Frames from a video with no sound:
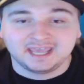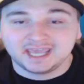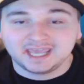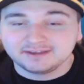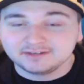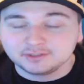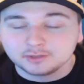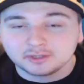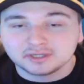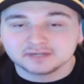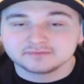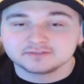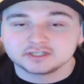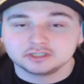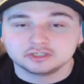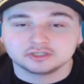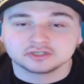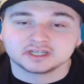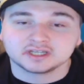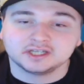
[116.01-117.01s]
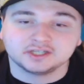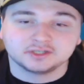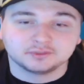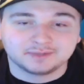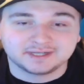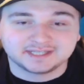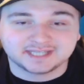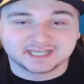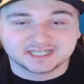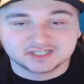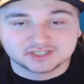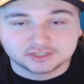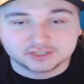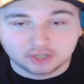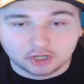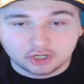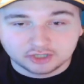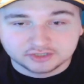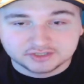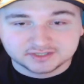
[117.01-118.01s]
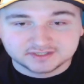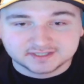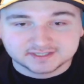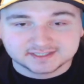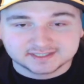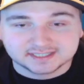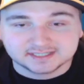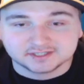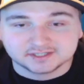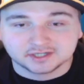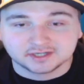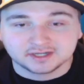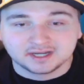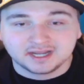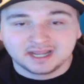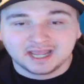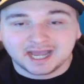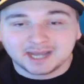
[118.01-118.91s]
You only have to look at the way they started the season.